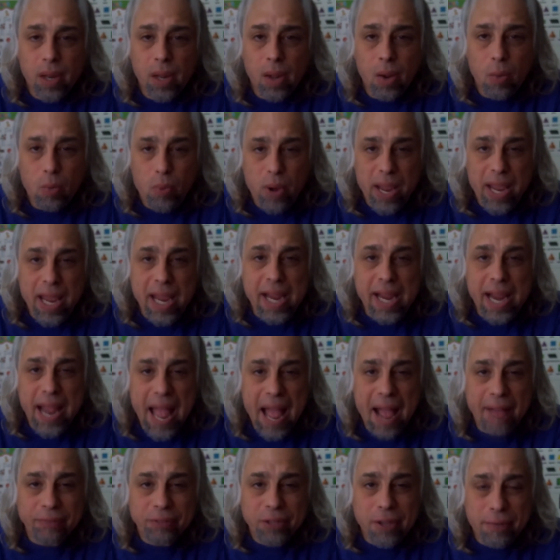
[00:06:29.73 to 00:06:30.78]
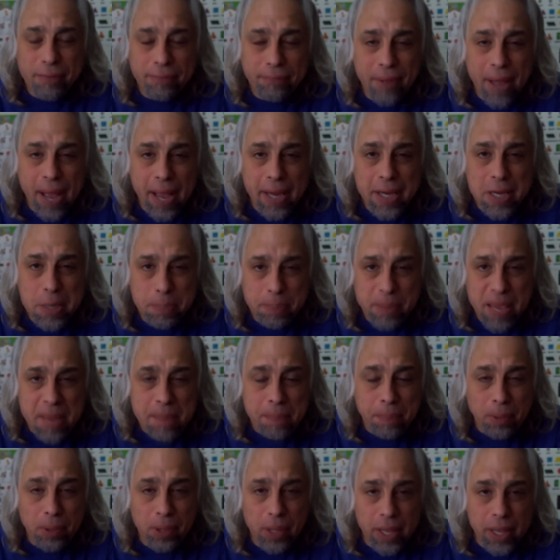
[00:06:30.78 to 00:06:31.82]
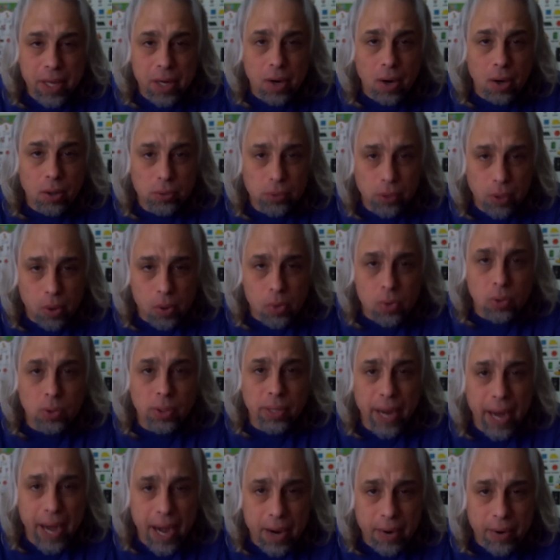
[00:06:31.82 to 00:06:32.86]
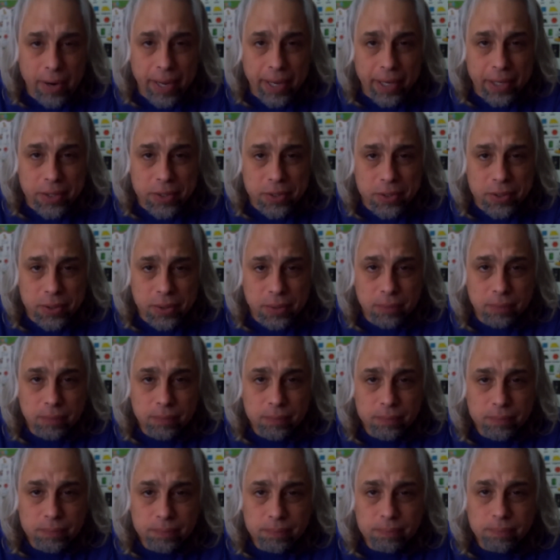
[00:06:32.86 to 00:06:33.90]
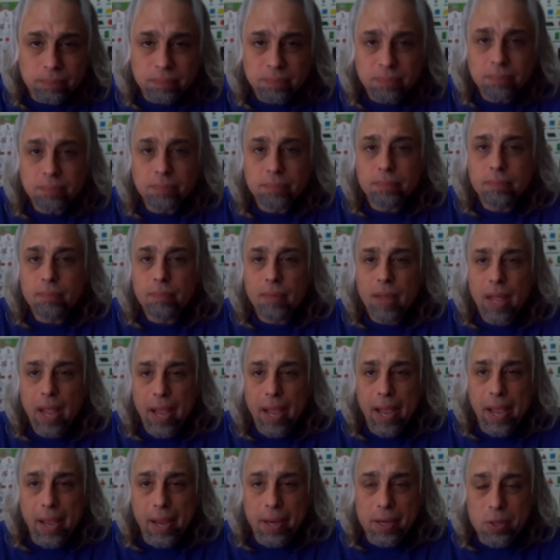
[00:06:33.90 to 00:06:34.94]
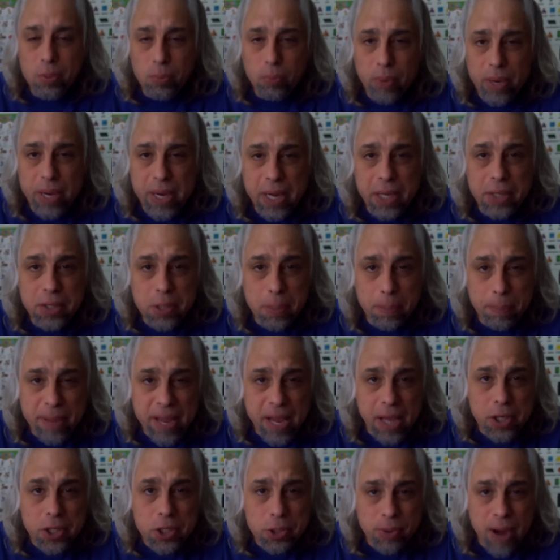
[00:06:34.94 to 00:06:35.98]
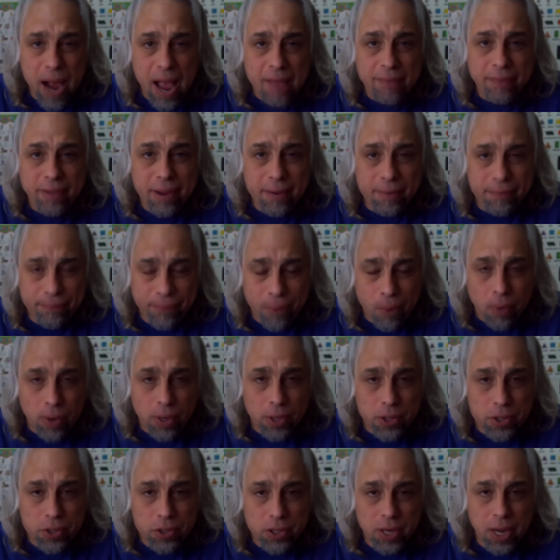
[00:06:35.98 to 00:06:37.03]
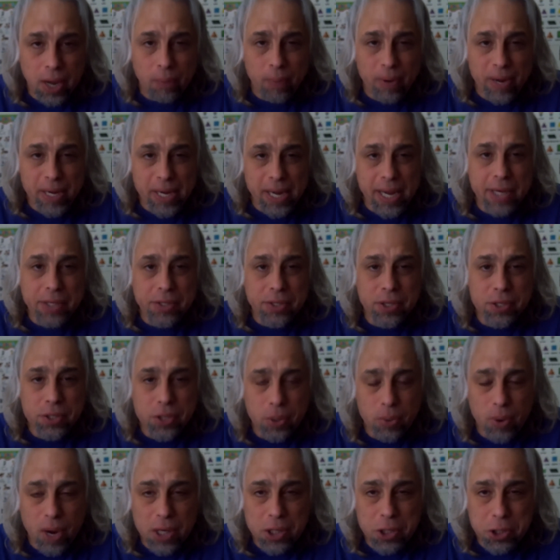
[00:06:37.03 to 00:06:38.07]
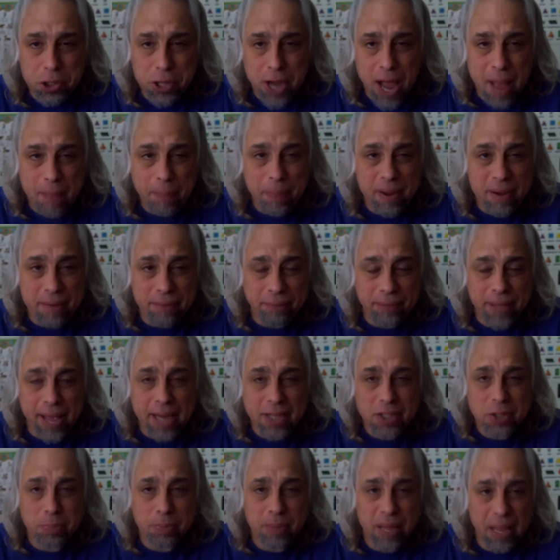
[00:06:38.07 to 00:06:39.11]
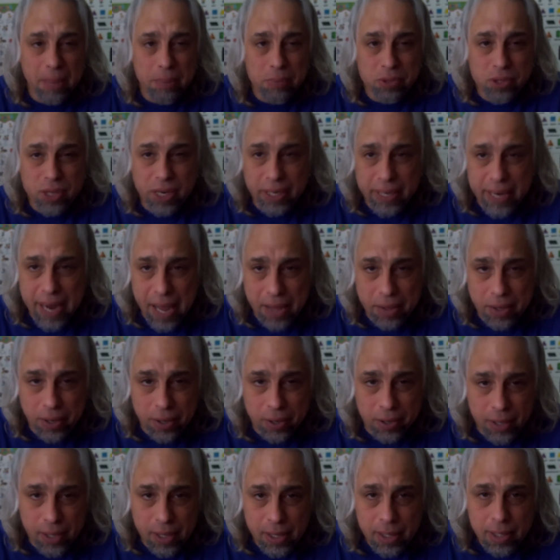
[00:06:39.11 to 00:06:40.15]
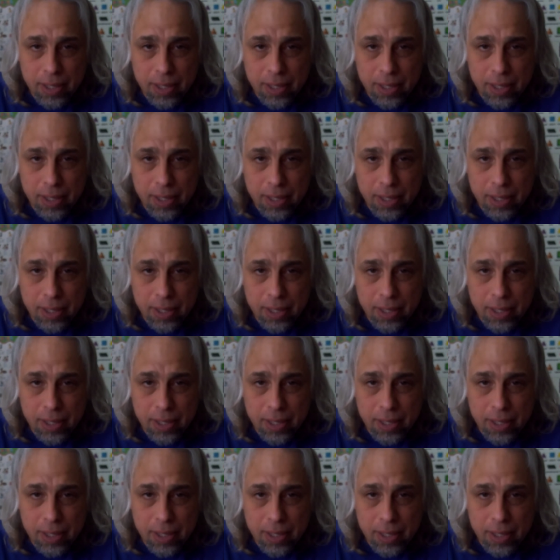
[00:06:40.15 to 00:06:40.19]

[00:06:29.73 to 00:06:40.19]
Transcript: we have to find people in our local areas. And we need to be a driving force. And we need to do our shopping flash mobs together.